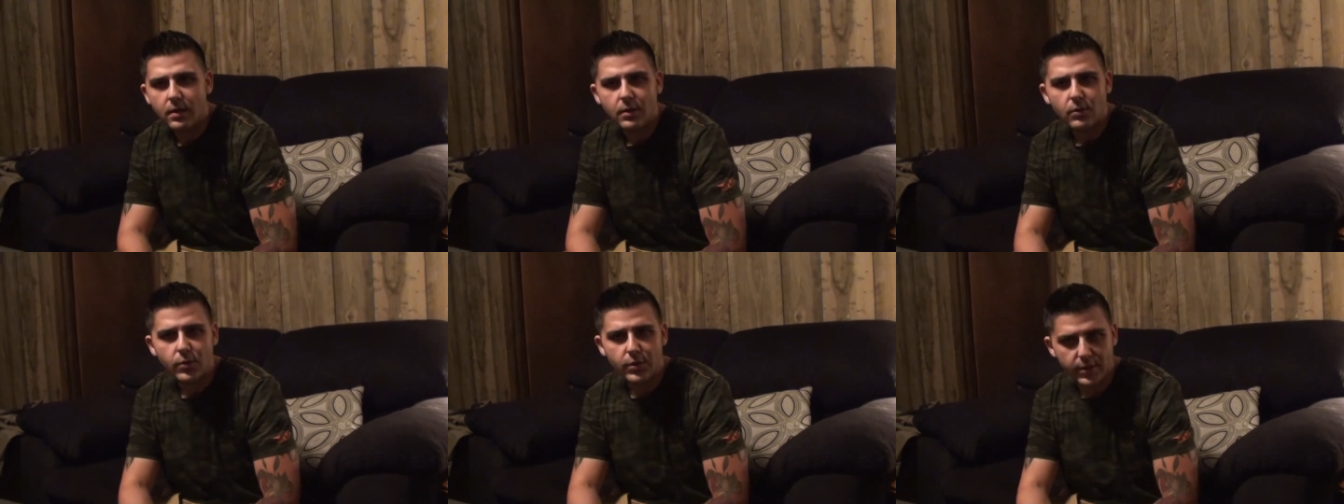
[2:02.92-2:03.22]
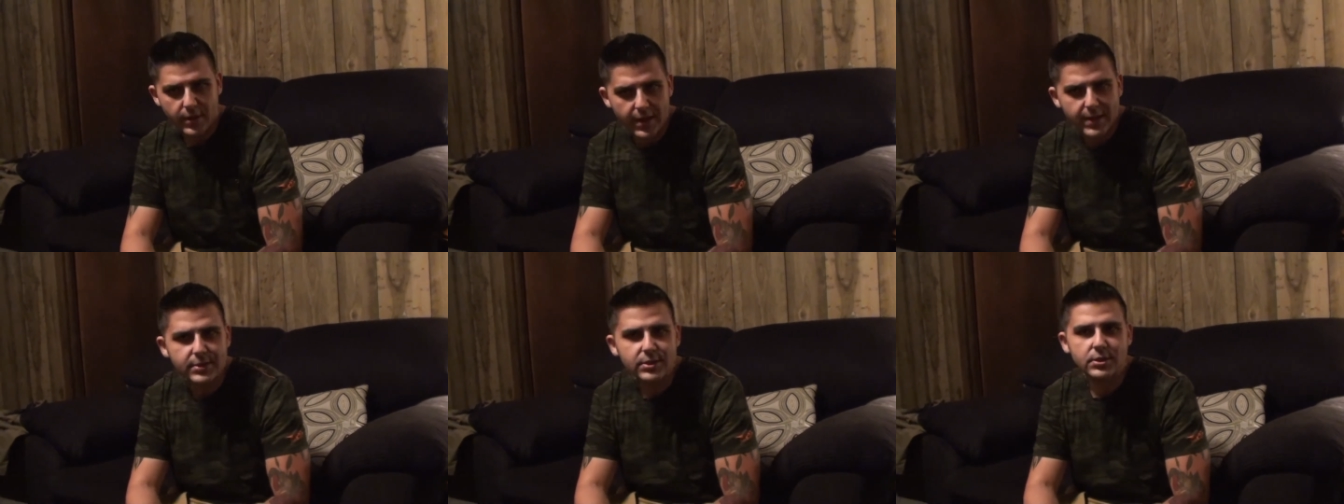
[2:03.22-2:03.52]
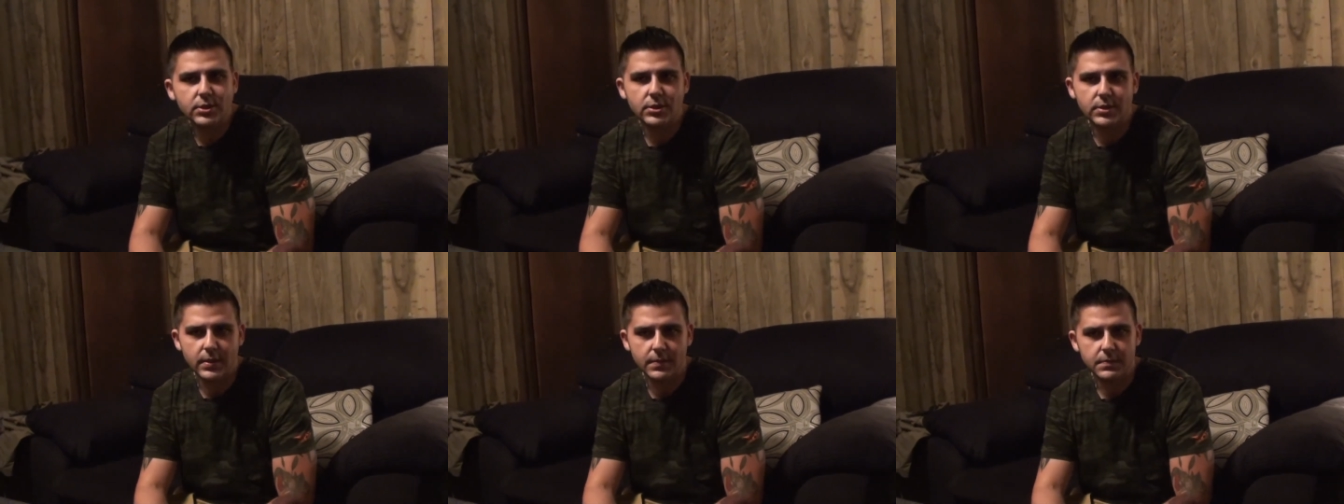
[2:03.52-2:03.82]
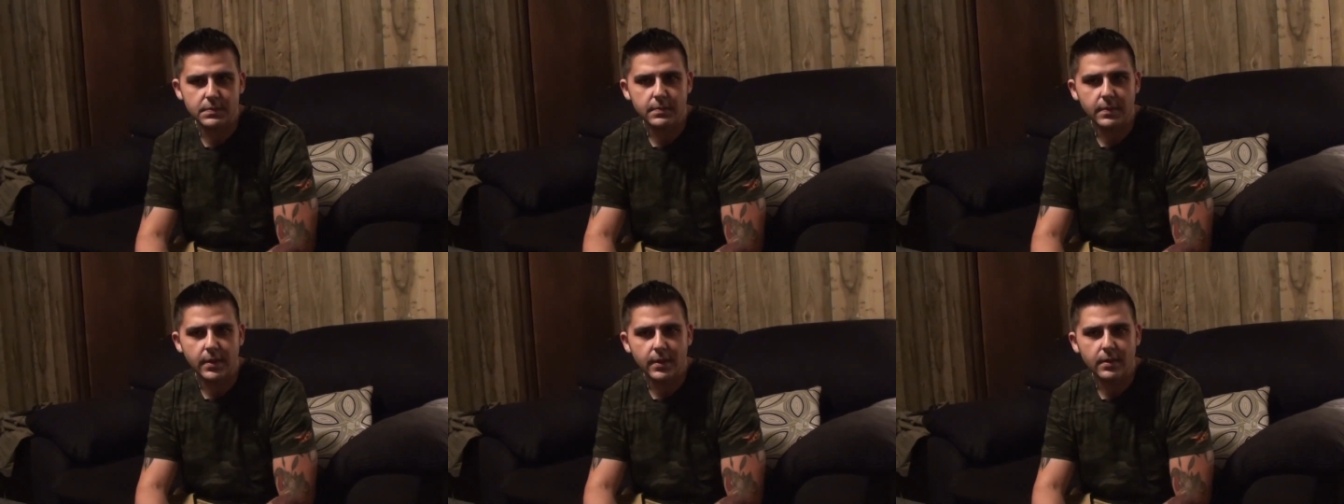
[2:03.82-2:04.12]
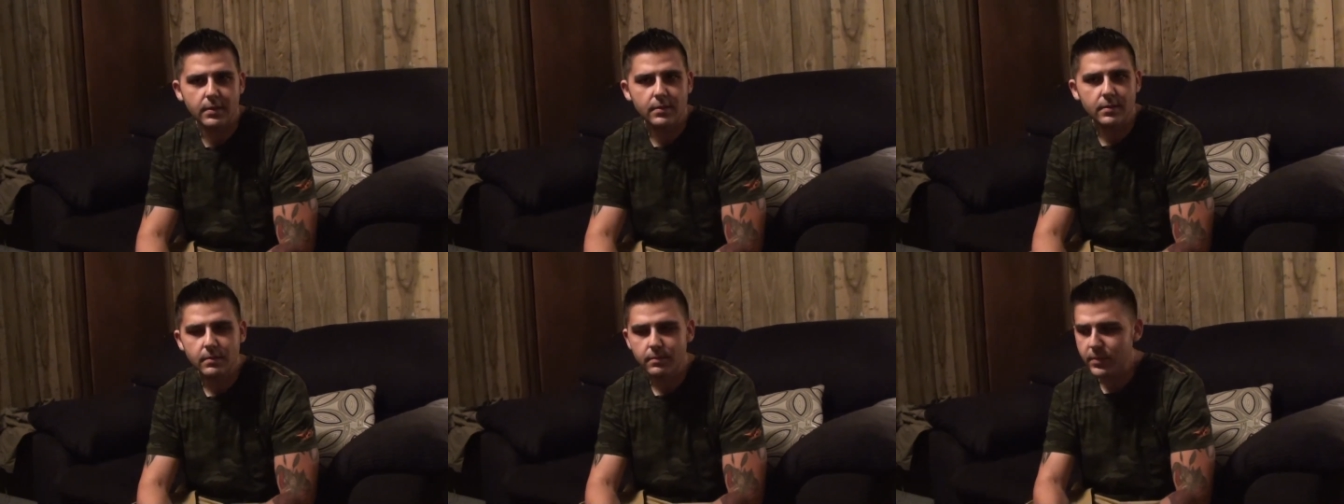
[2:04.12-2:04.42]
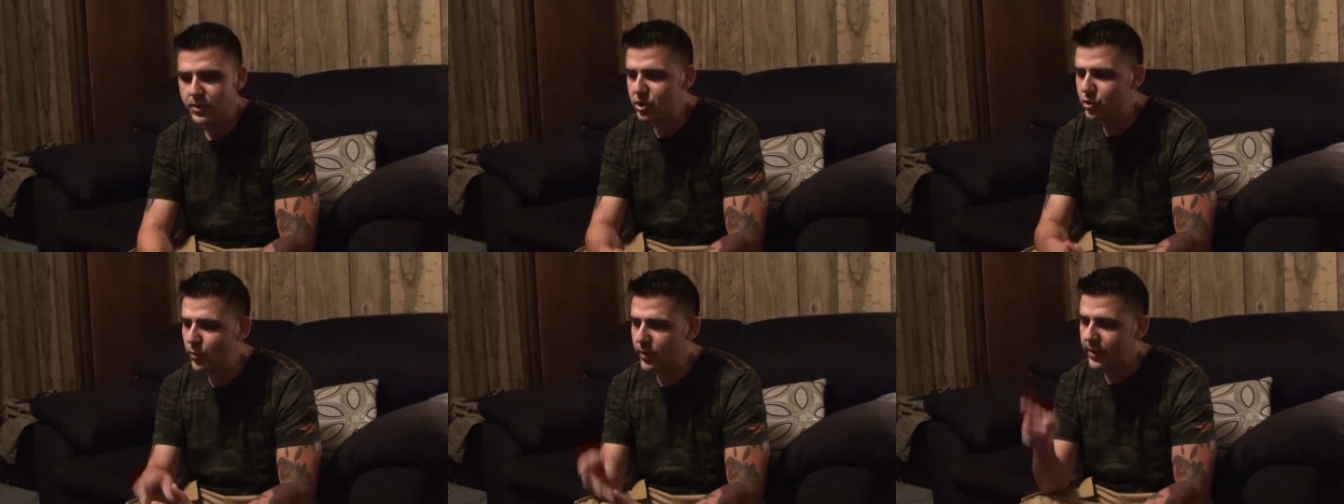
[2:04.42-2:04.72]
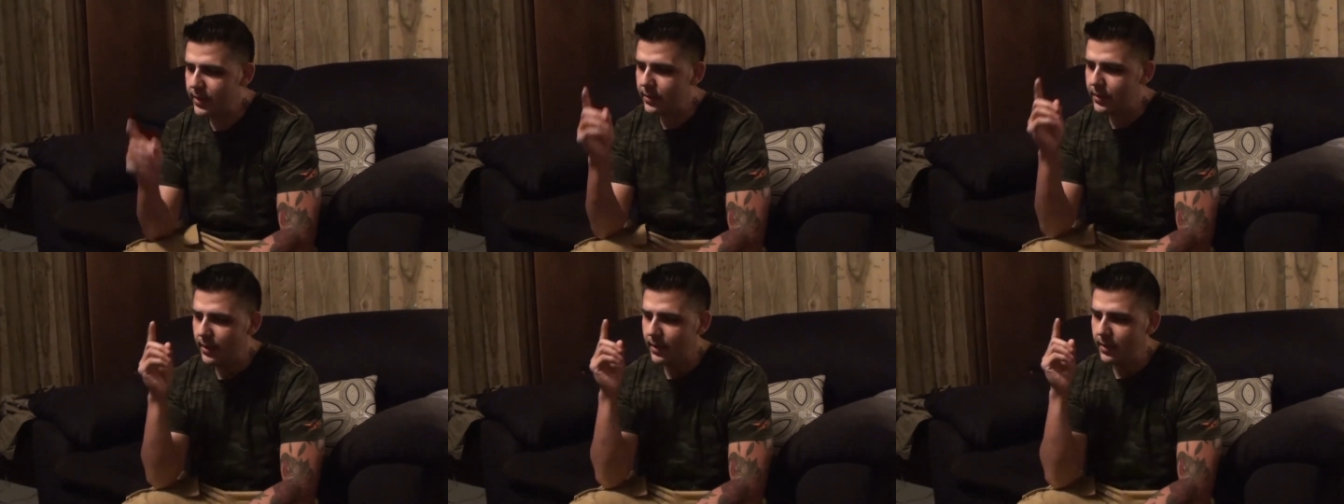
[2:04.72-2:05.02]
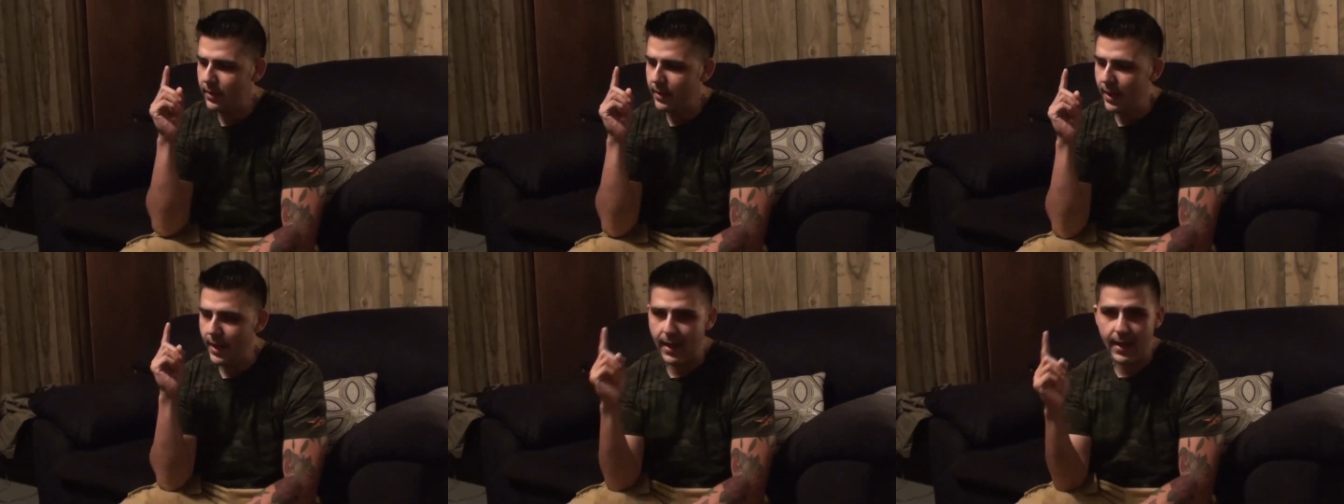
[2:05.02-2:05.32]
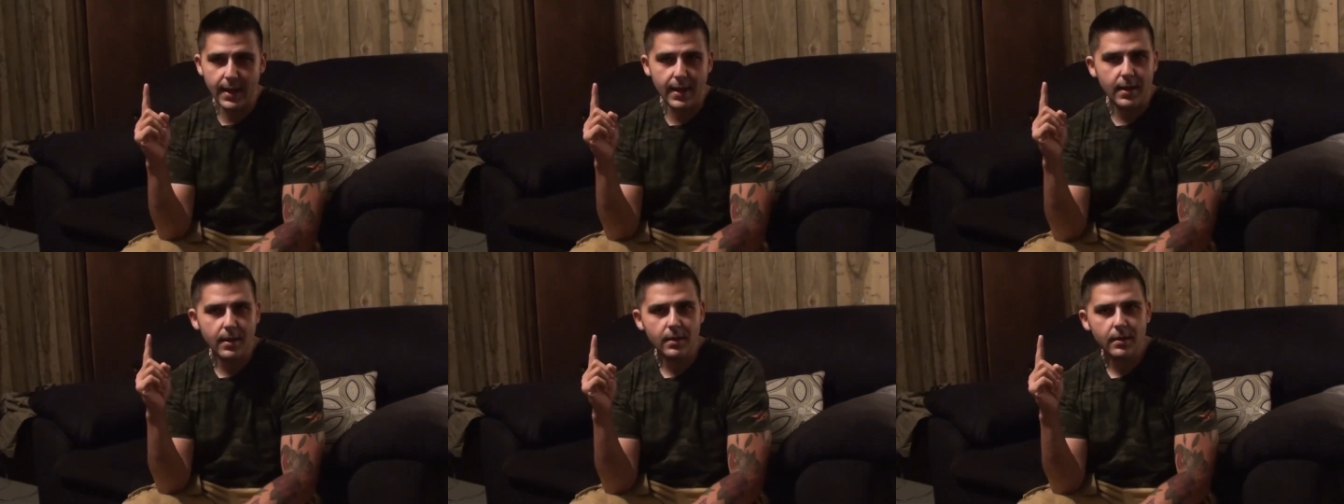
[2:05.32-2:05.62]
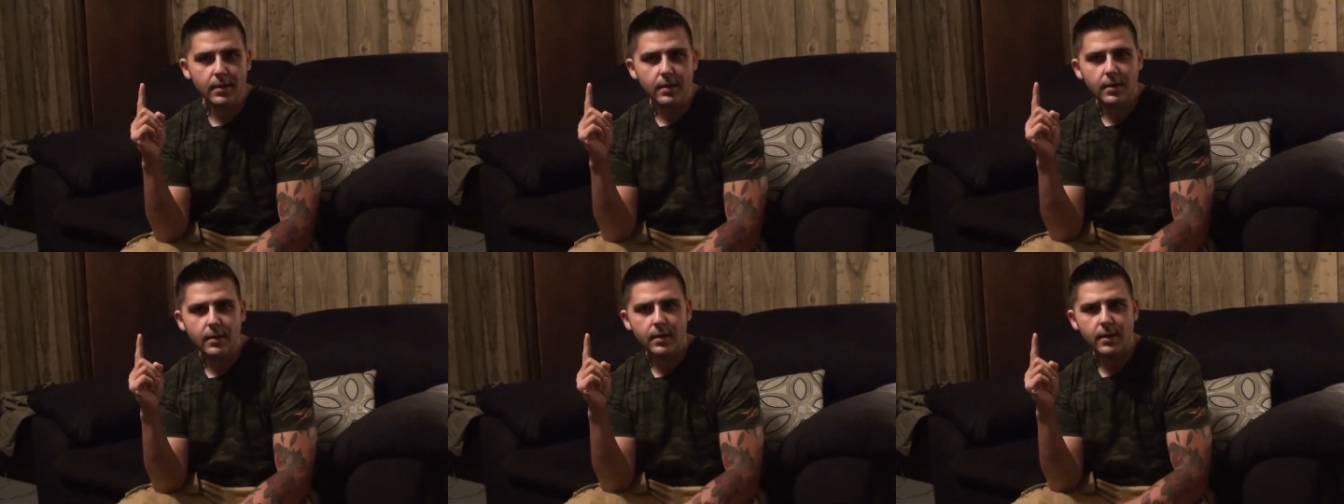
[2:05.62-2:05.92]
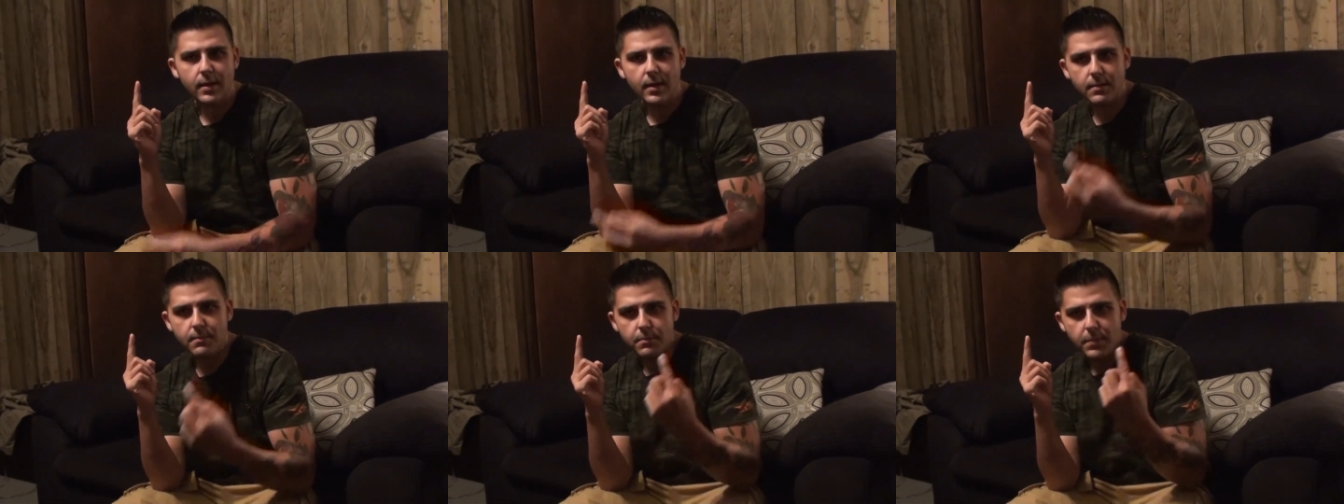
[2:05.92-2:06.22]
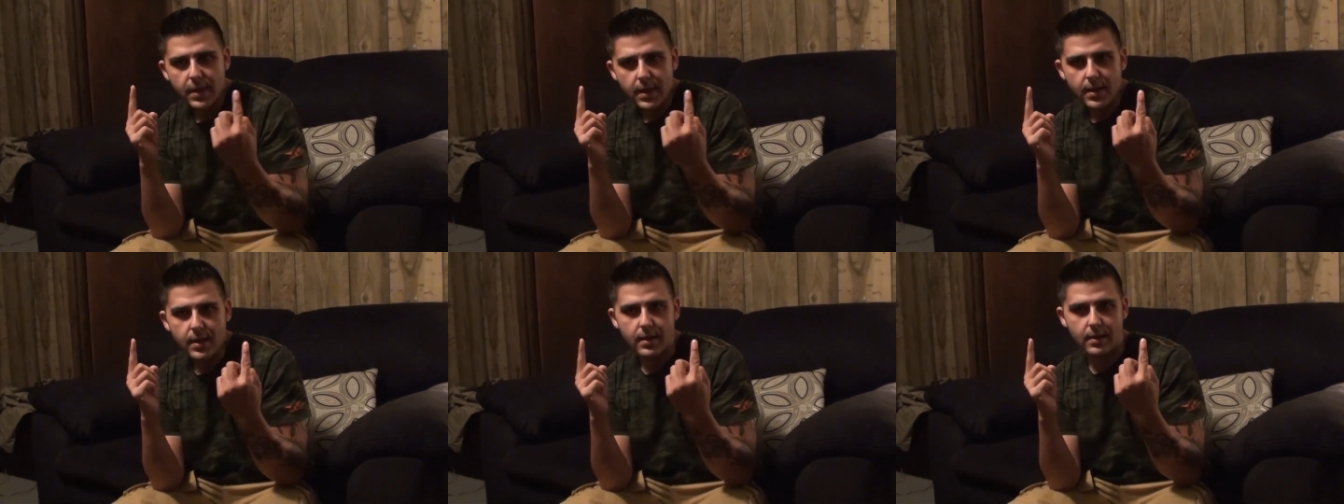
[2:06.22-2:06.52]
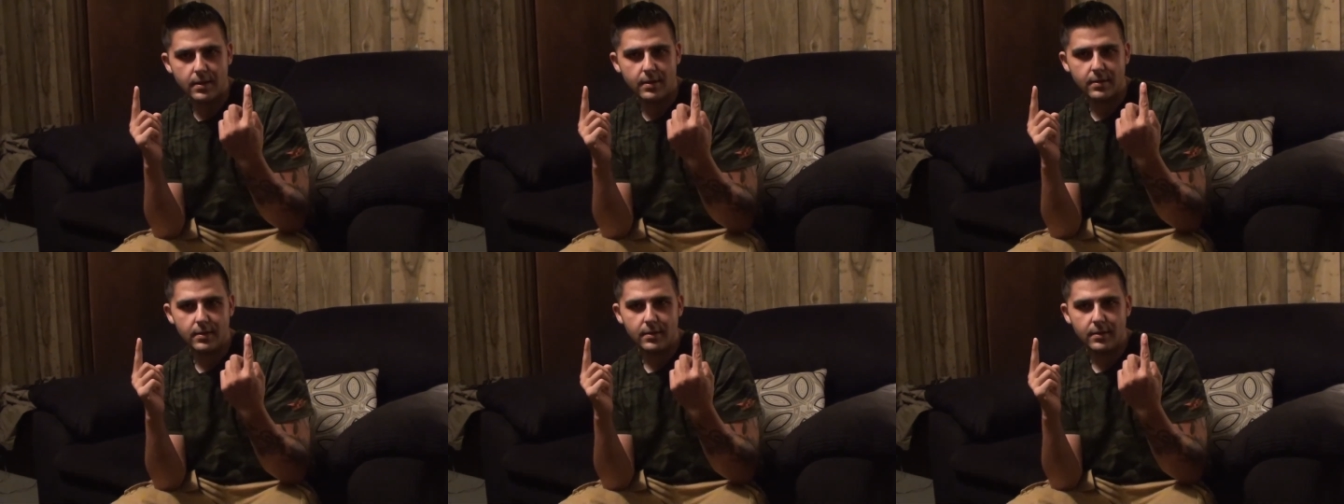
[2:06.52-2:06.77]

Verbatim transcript: relationships, man, between A and B.